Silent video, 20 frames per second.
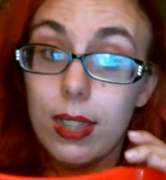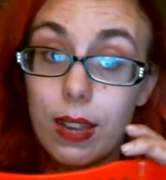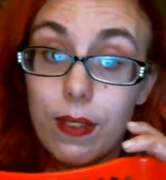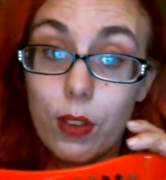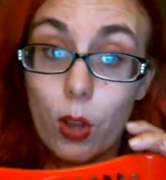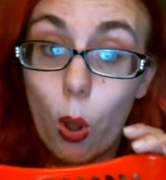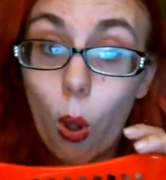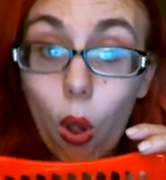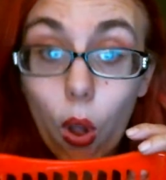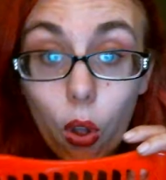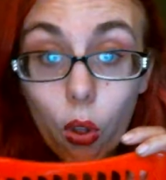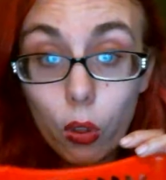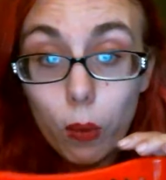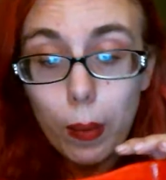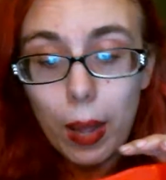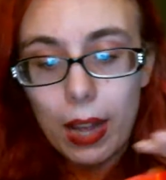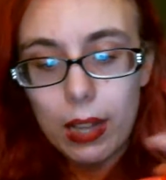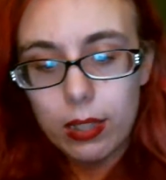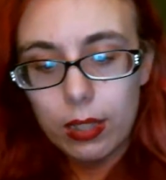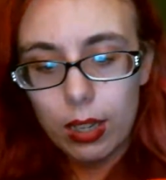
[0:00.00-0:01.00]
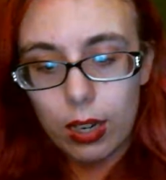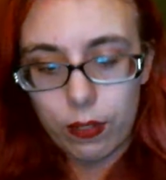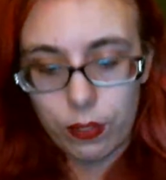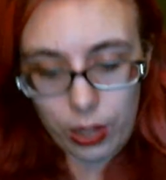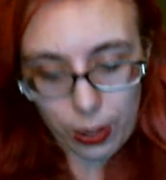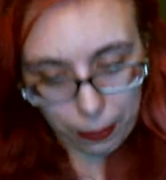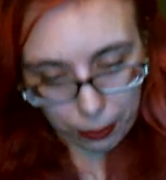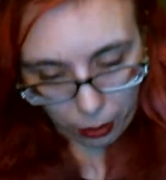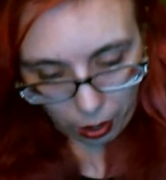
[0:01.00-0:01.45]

I have a whole basket of lip